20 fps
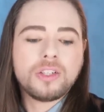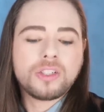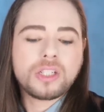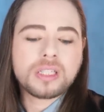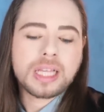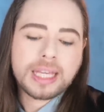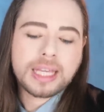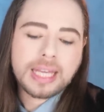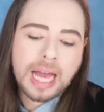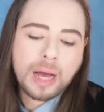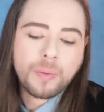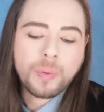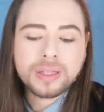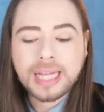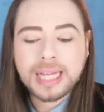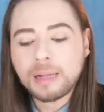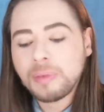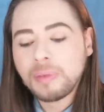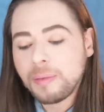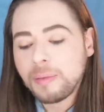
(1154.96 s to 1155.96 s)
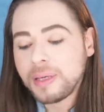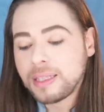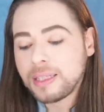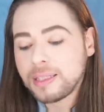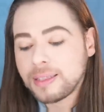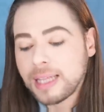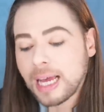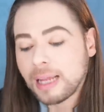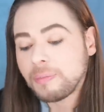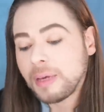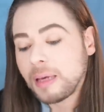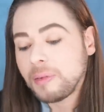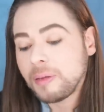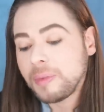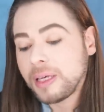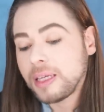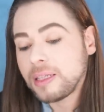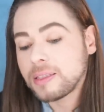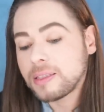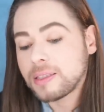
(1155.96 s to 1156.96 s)
She's like, yeah, well, that maybe that
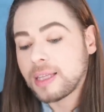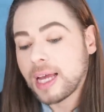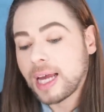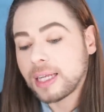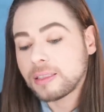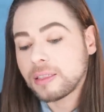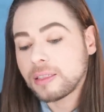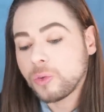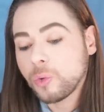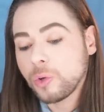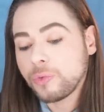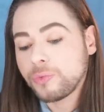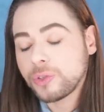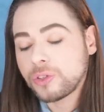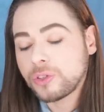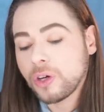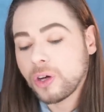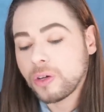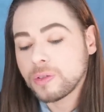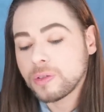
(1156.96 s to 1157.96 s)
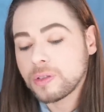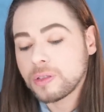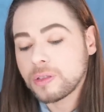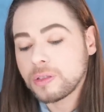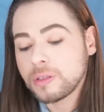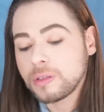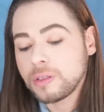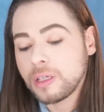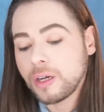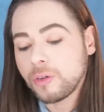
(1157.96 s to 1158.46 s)
maybe means that Louis Vuitton's,